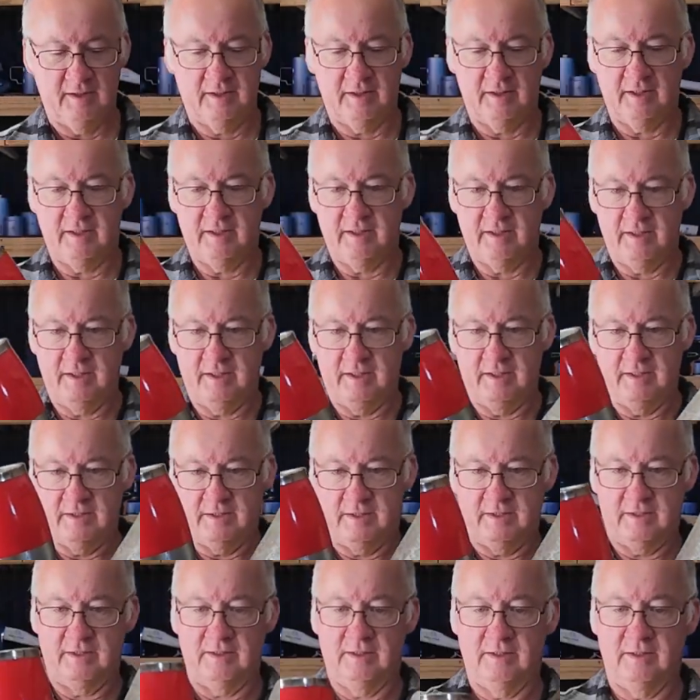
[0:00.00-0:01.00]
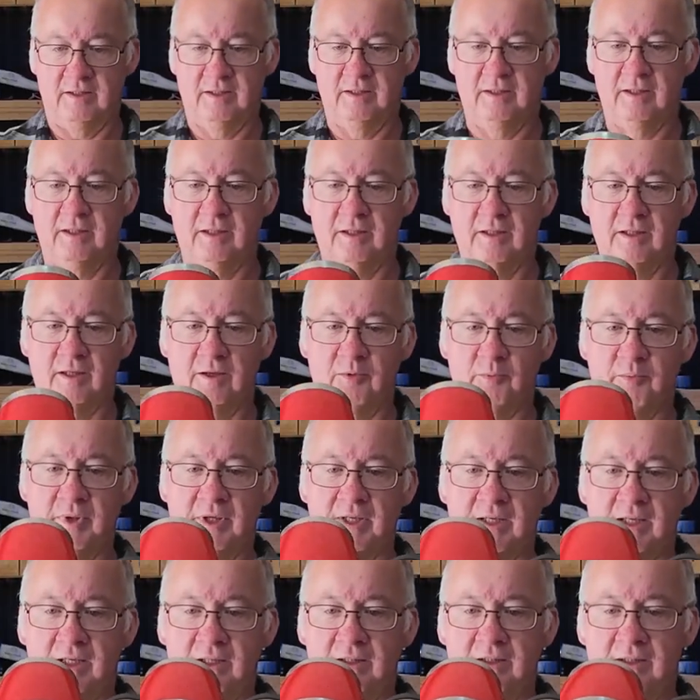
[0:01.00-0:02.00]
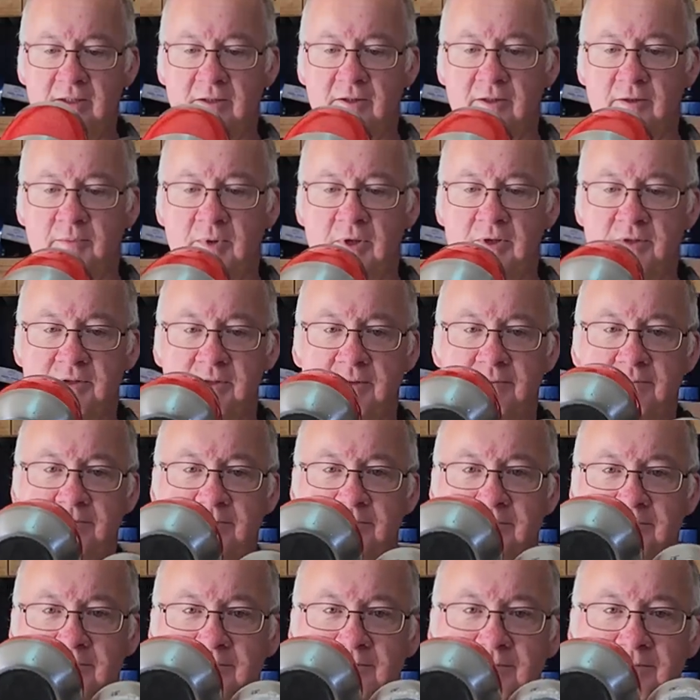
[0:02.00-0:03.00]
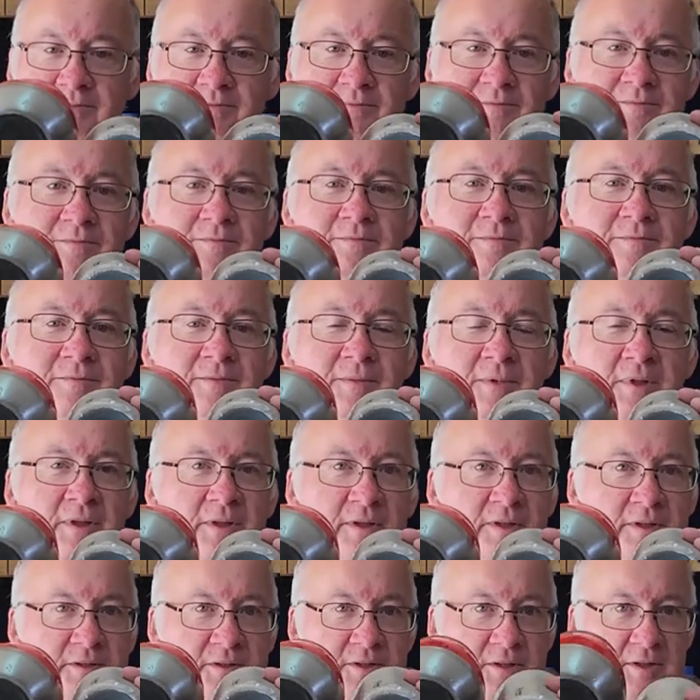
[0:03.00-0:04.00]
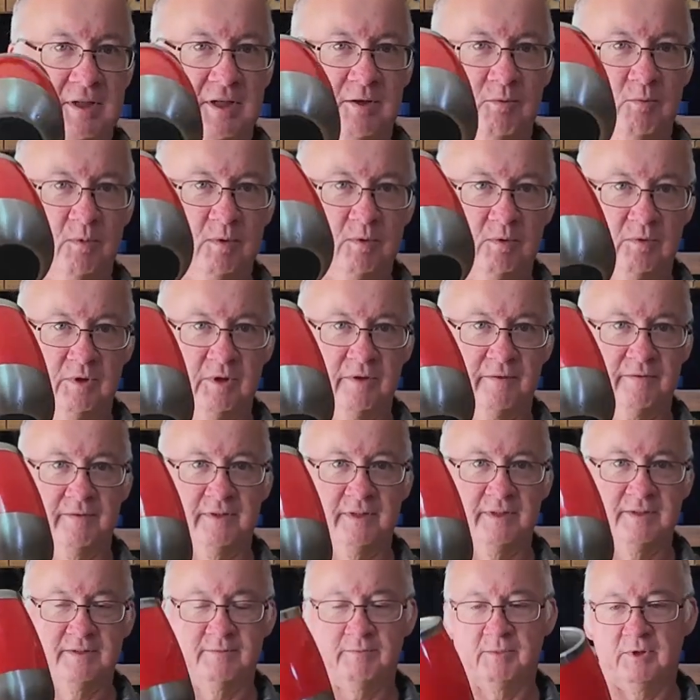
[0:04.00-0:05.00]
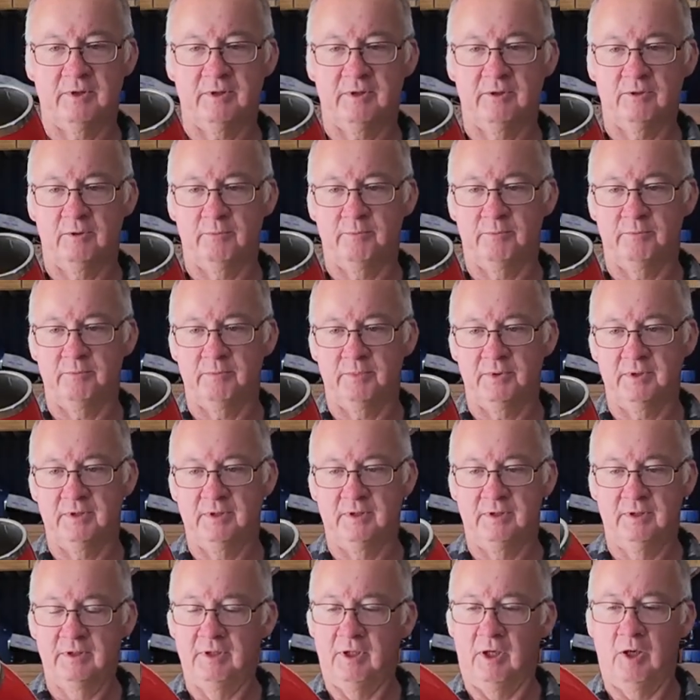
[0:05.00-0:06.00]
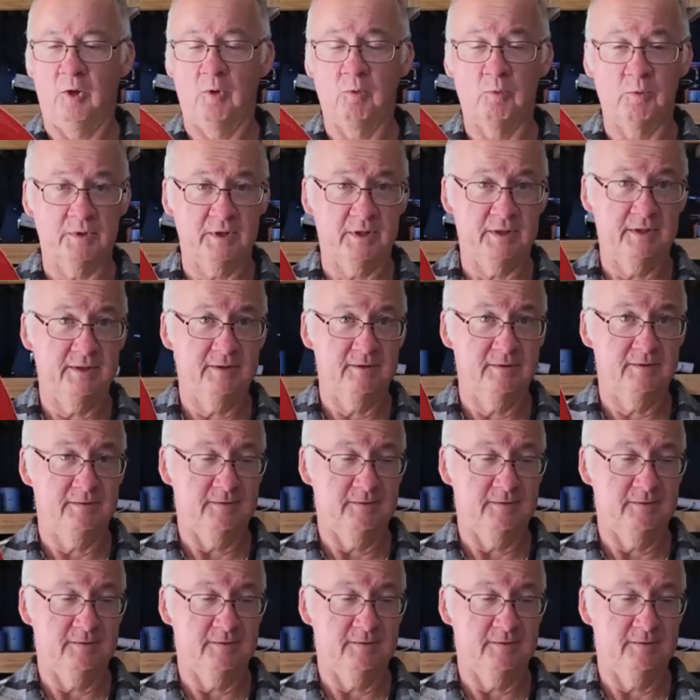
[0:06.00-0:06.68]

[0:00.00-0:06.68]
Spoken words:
That is a lot bigger on the bottom, so that will not fit in my cup holder,